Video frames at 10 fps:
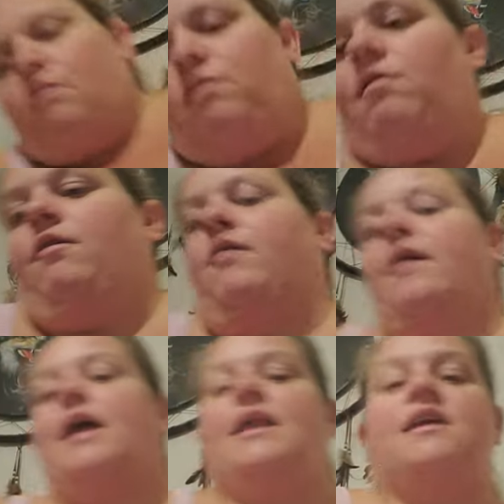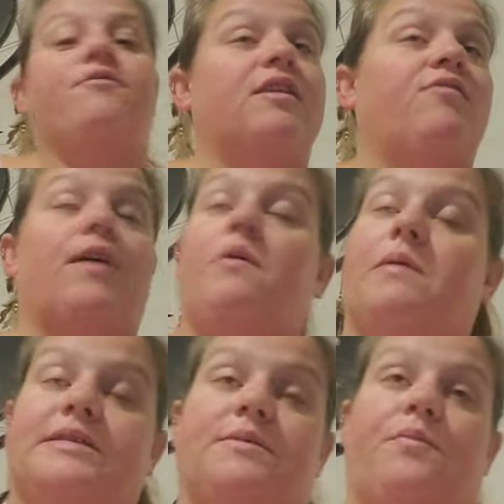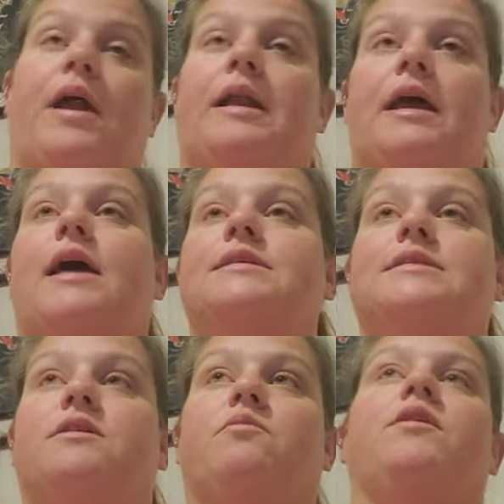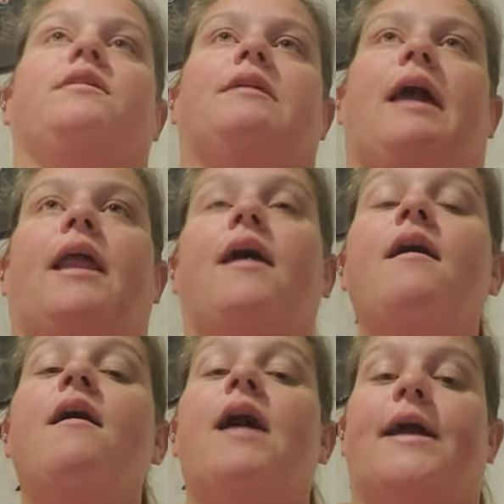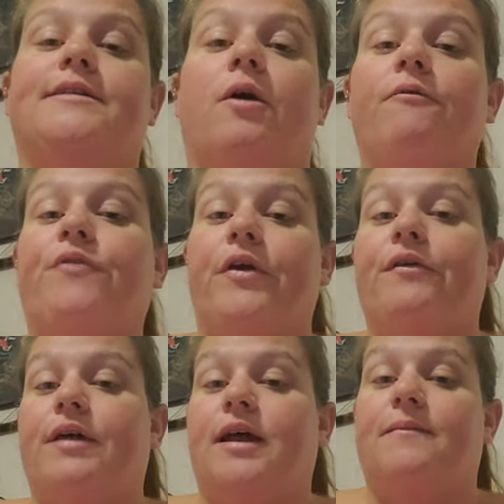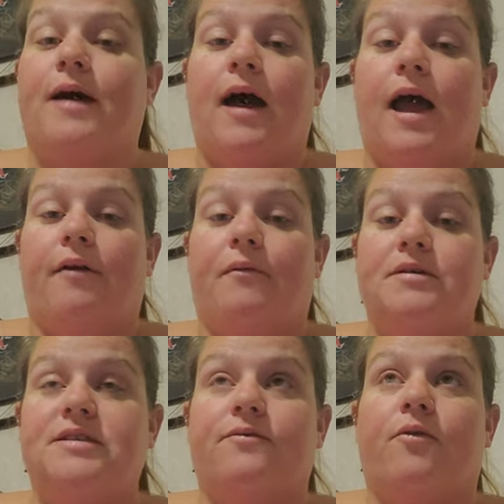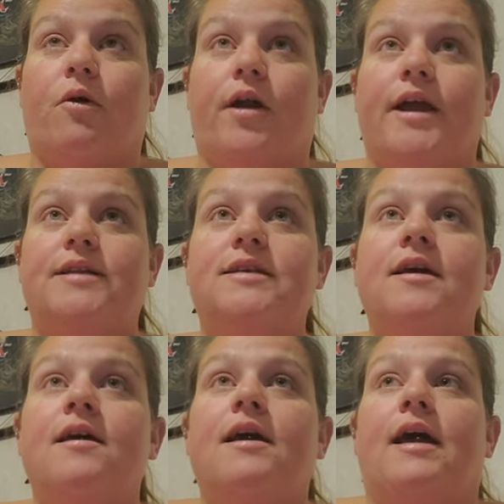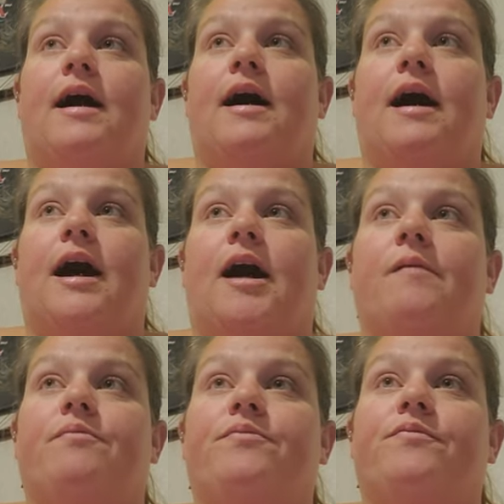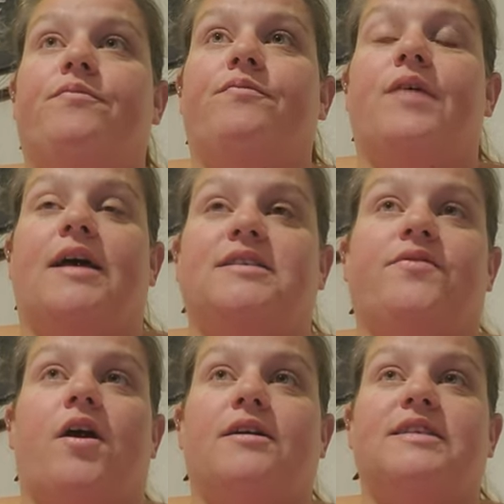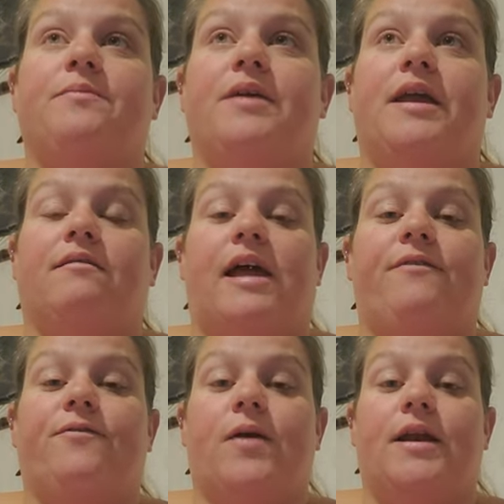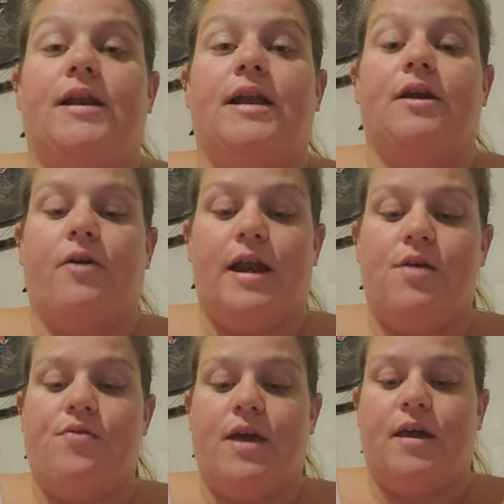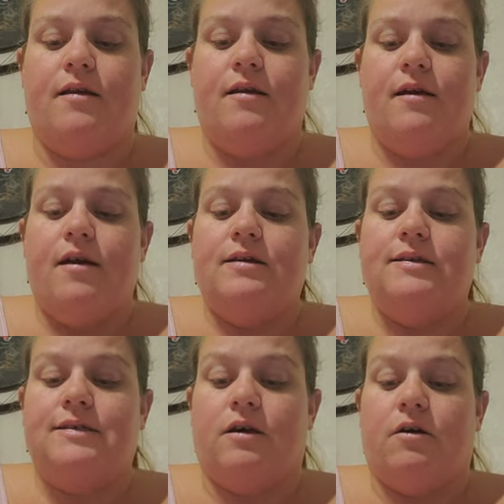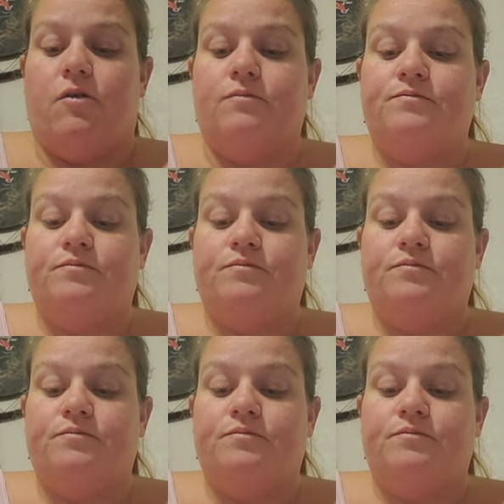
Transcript: and even if I wasn't pregnant, I still wouldn't get it. I don't feel that I'm a high risk for it um, as far as it being life threatening or anything. So,